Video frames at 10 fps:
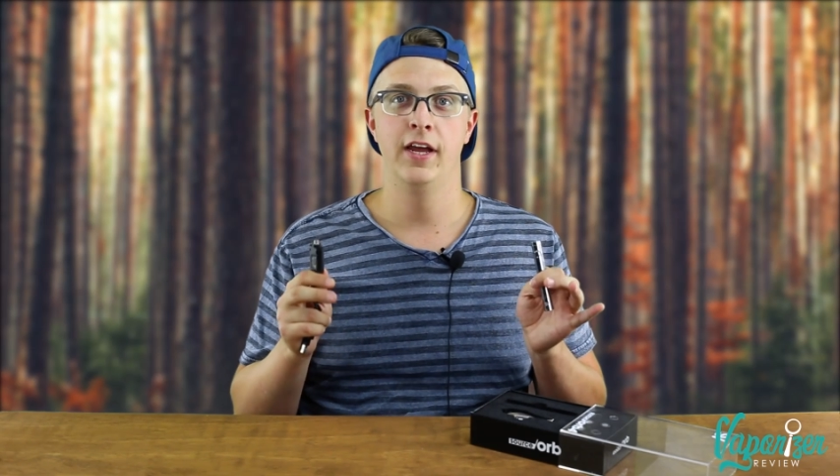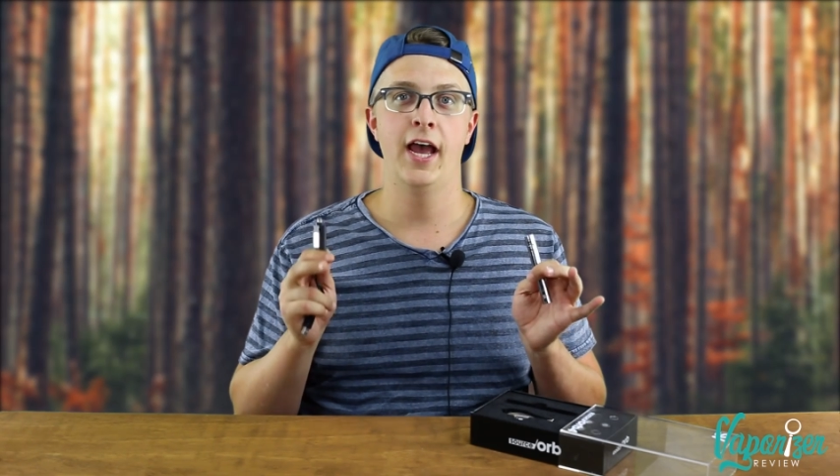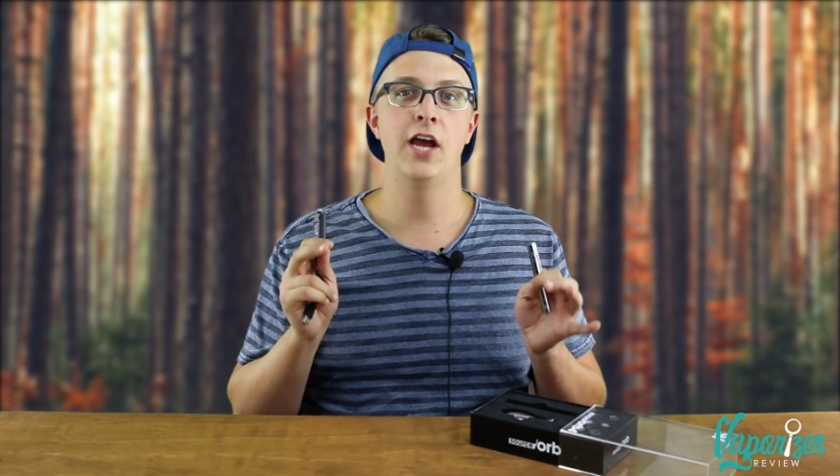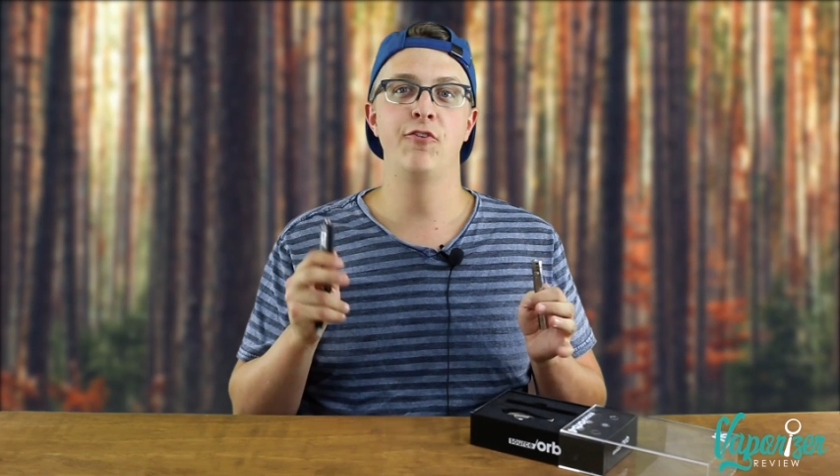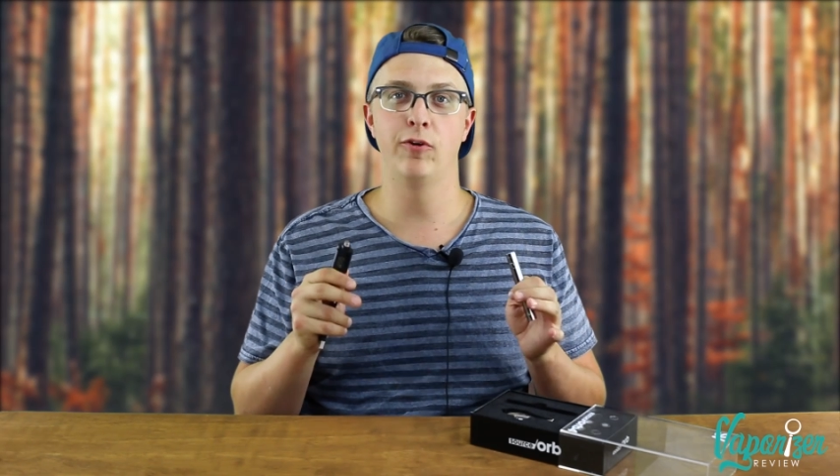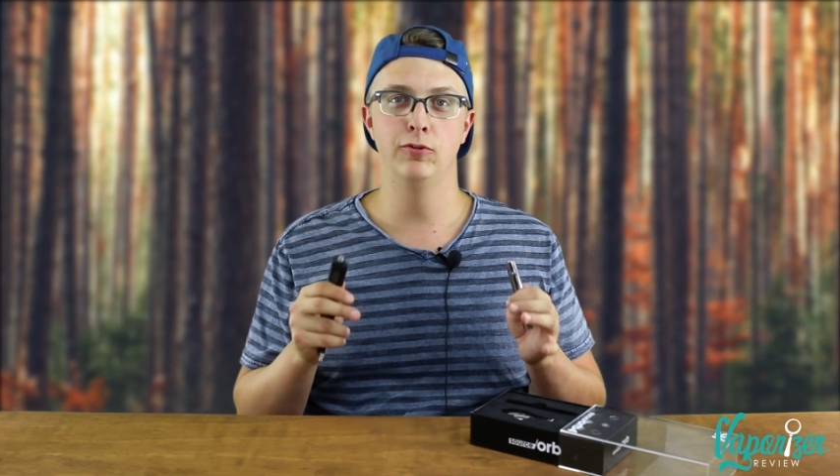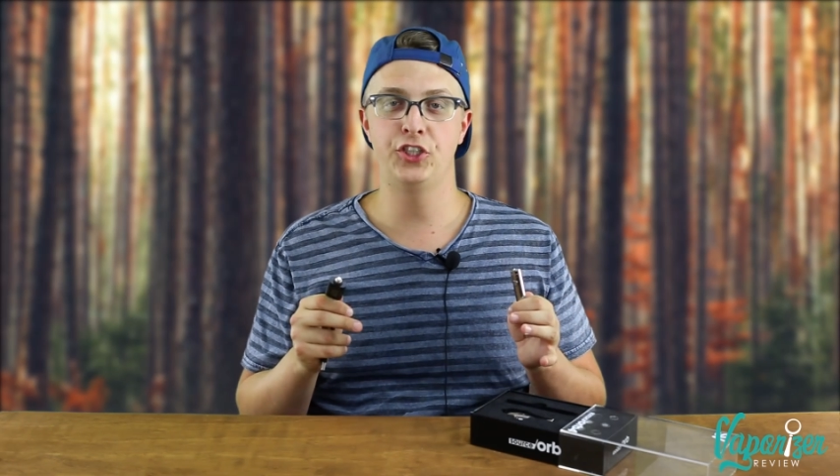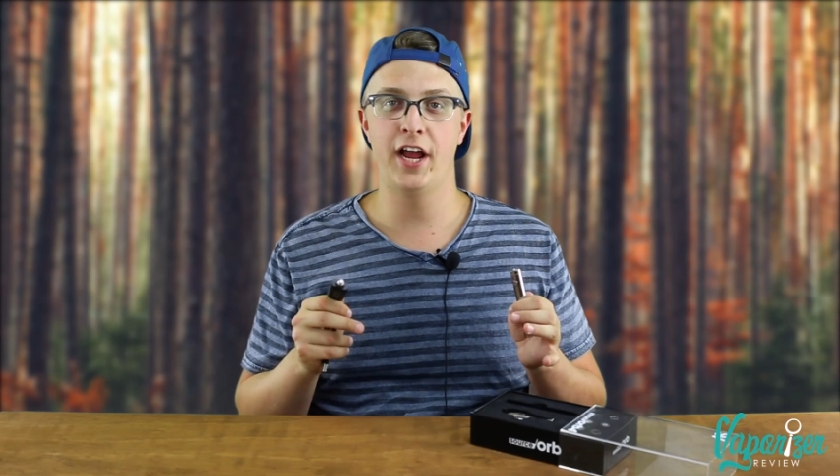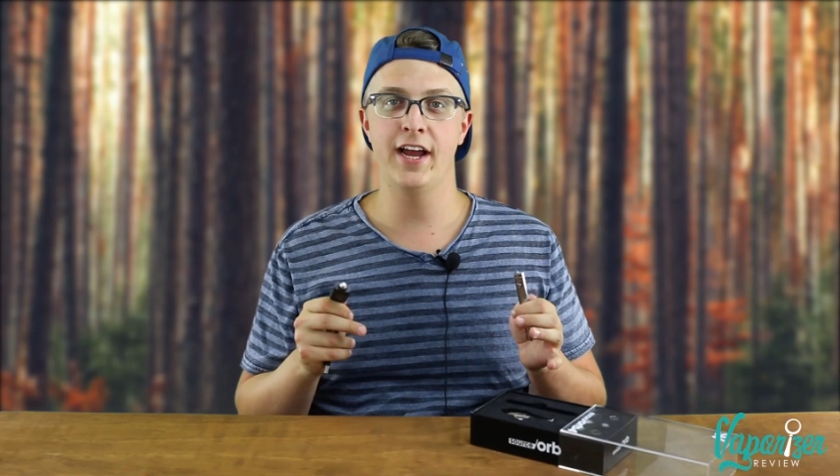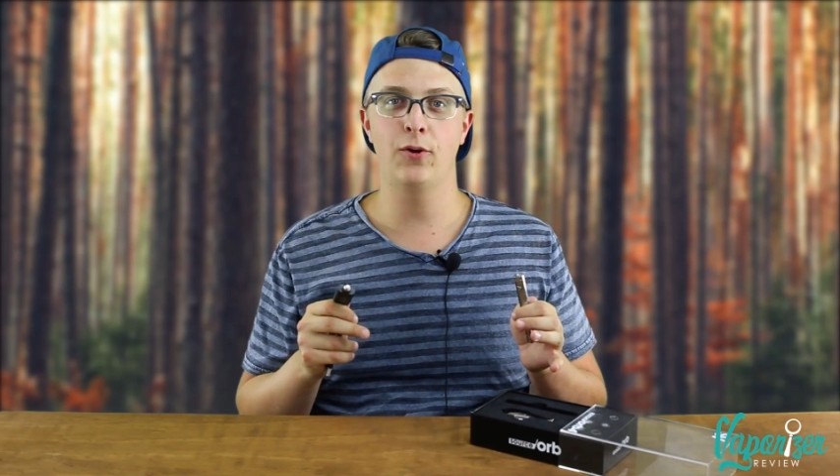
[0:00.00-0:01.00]
headphone
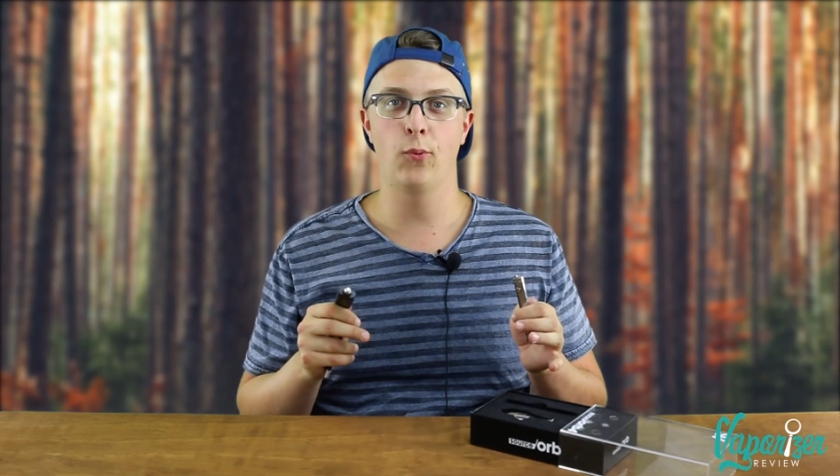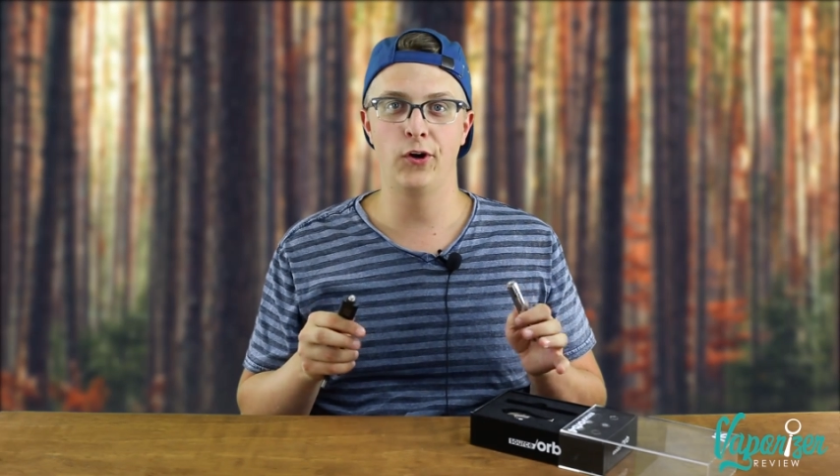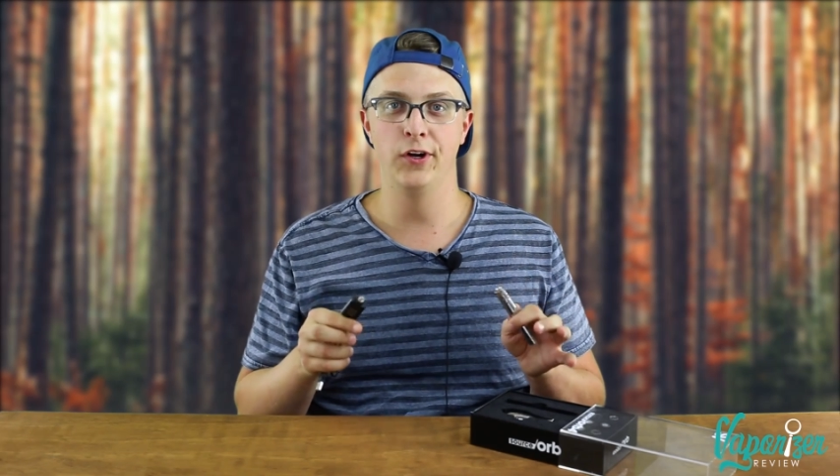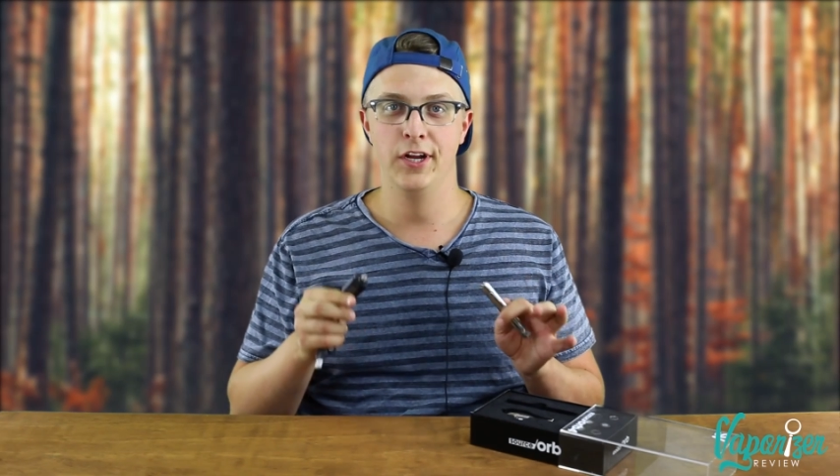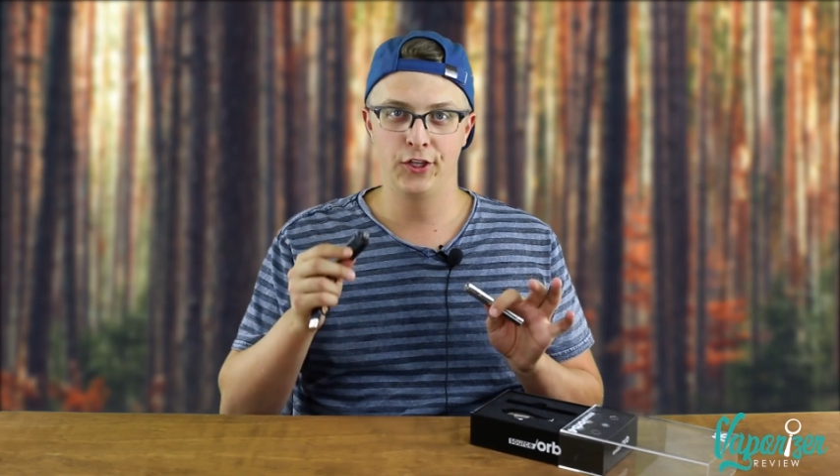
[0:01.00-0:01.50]
jack where